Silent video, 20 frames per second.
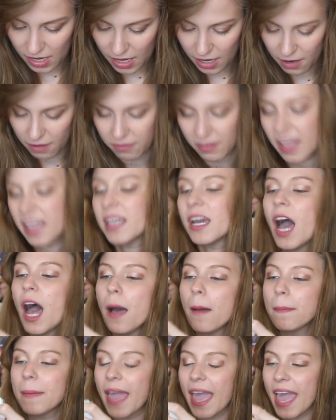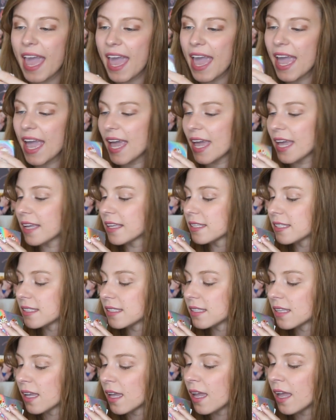of like
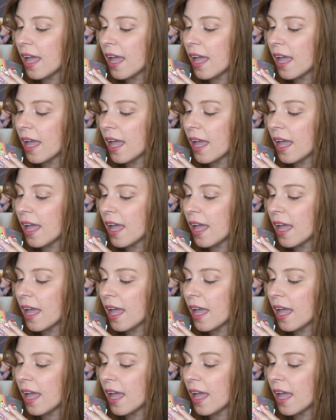cupcakes